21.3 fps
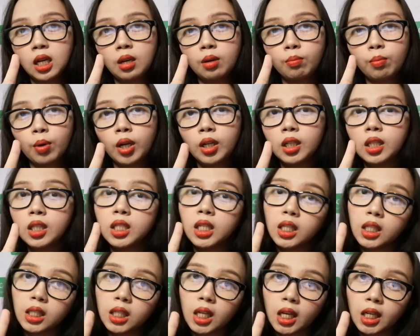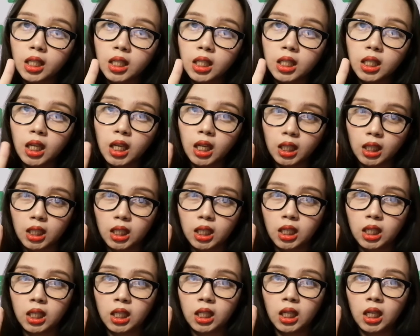pregnancy test
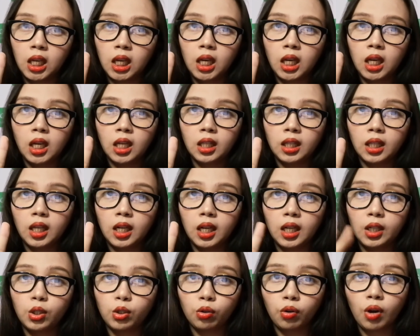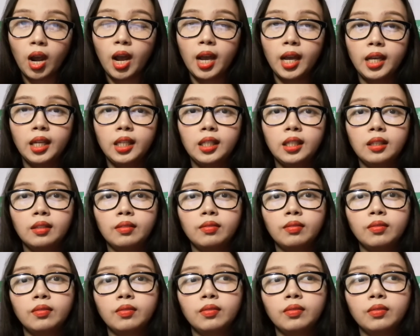kits that I tried
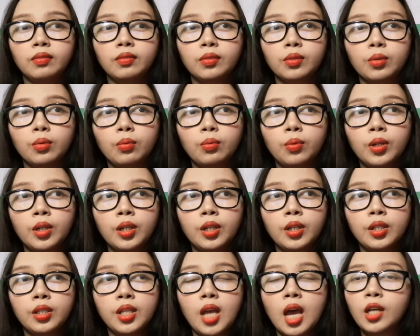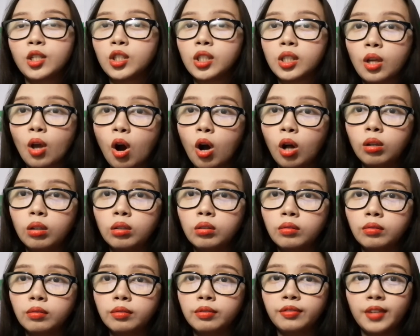was actually all
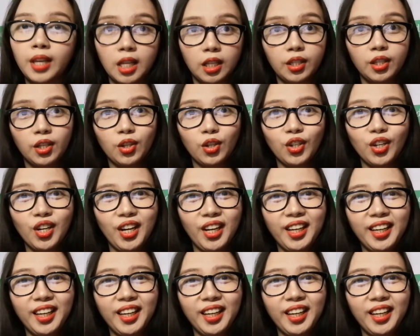failure.